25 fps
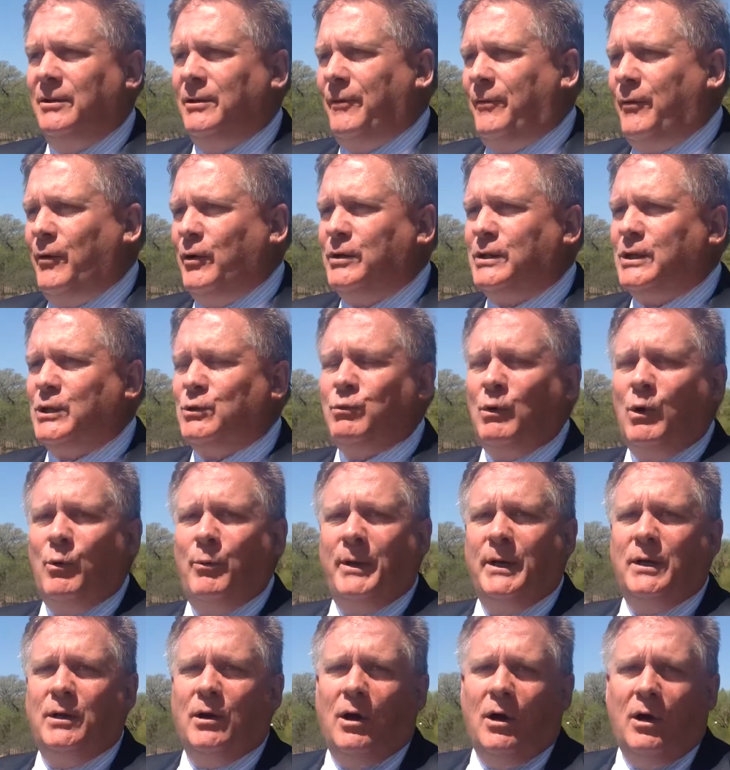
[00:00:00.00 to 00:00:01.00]
The first is what
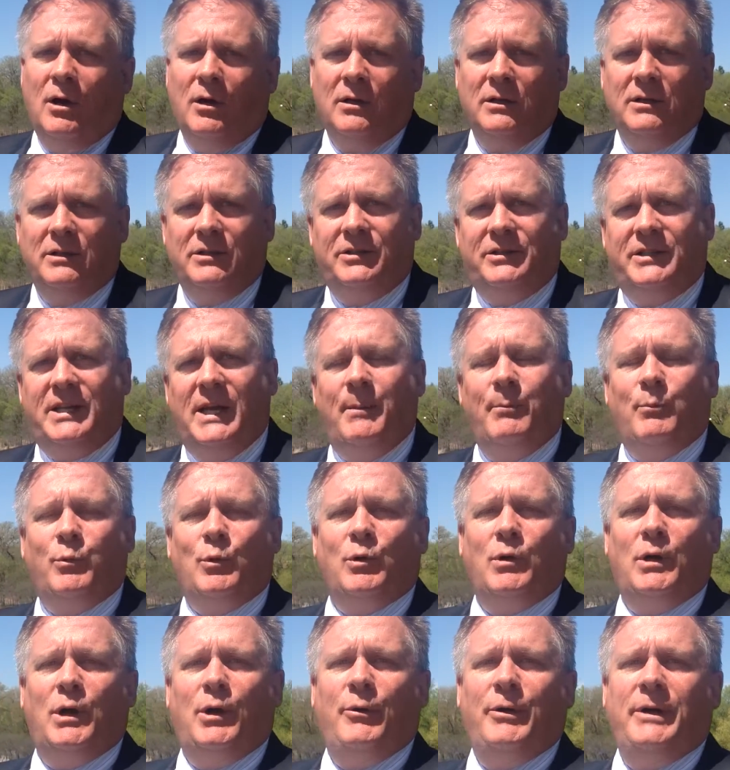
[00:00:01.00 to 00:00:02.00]
we call
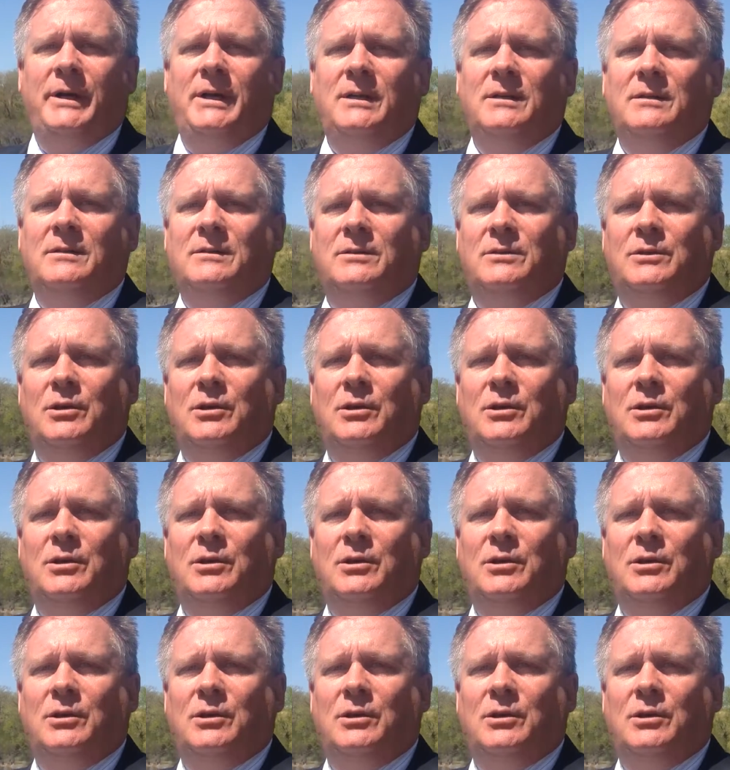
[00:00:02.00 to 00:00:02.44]
temporary